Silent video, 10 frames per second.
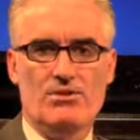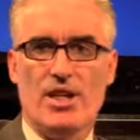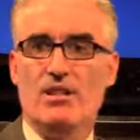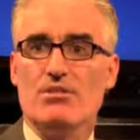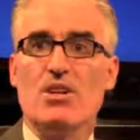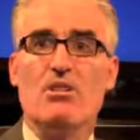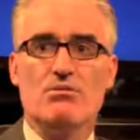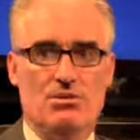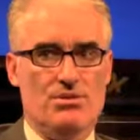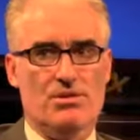Jalen
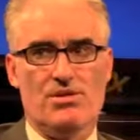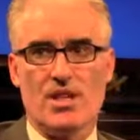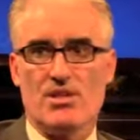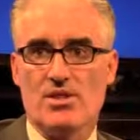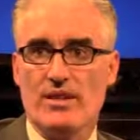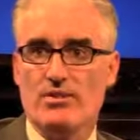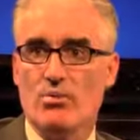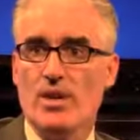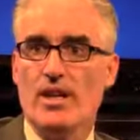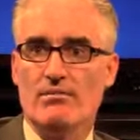Jones, 6'7
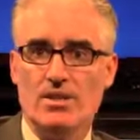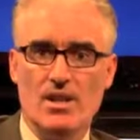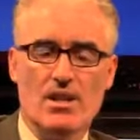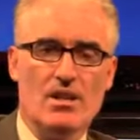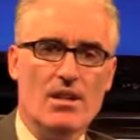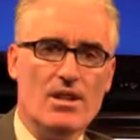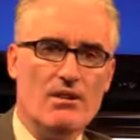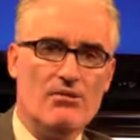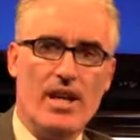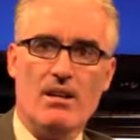wing.
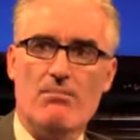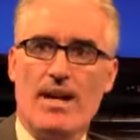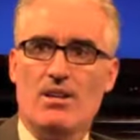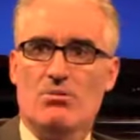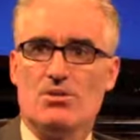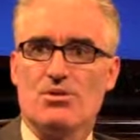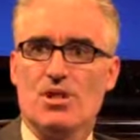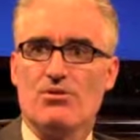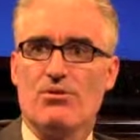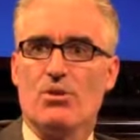Ryan Manuel,
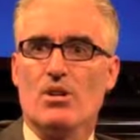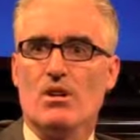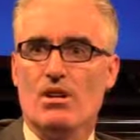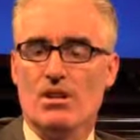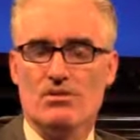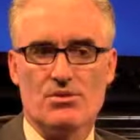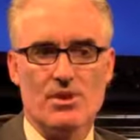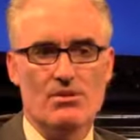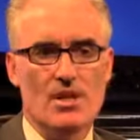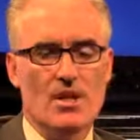6'4 guard.
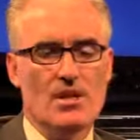So